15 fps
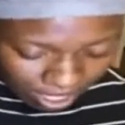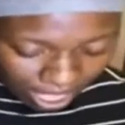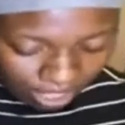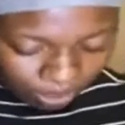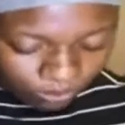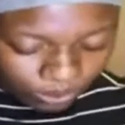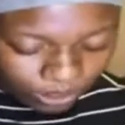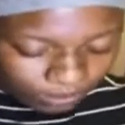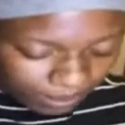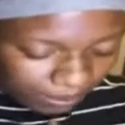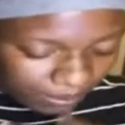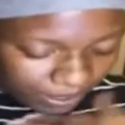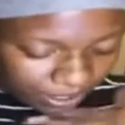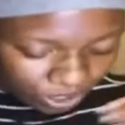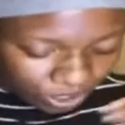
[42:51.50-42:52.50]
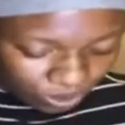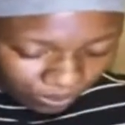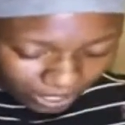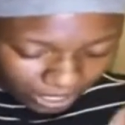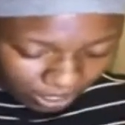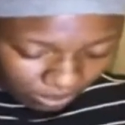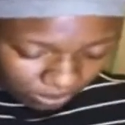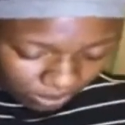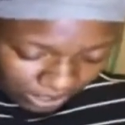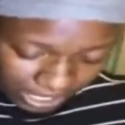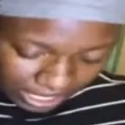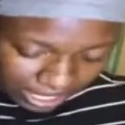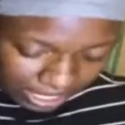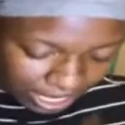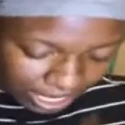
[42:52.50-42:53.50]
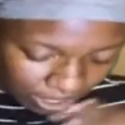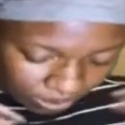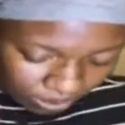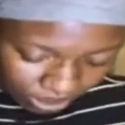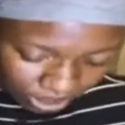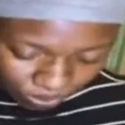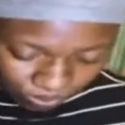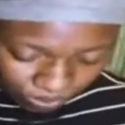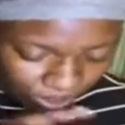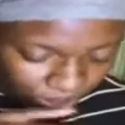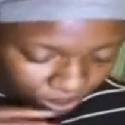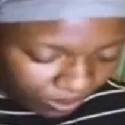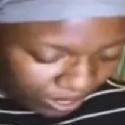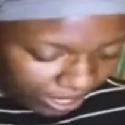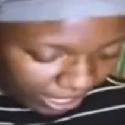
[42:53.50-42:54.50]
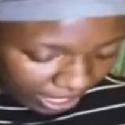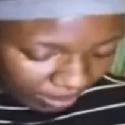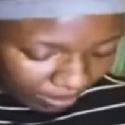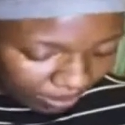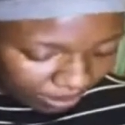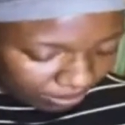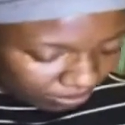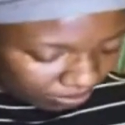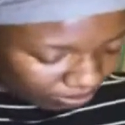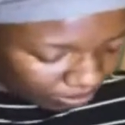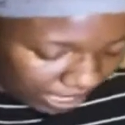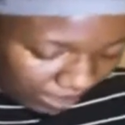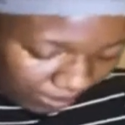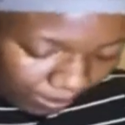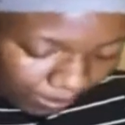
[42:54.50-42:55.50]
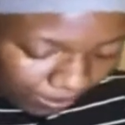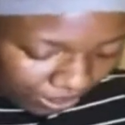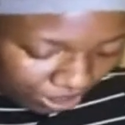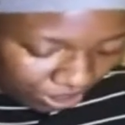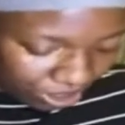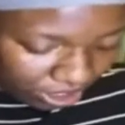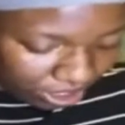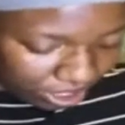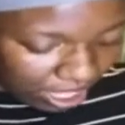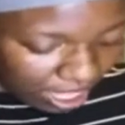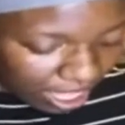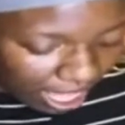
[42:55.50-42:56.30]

I don't want to be putting 20 on 10. I don't just real quick, and I'm gonna keep it pushing.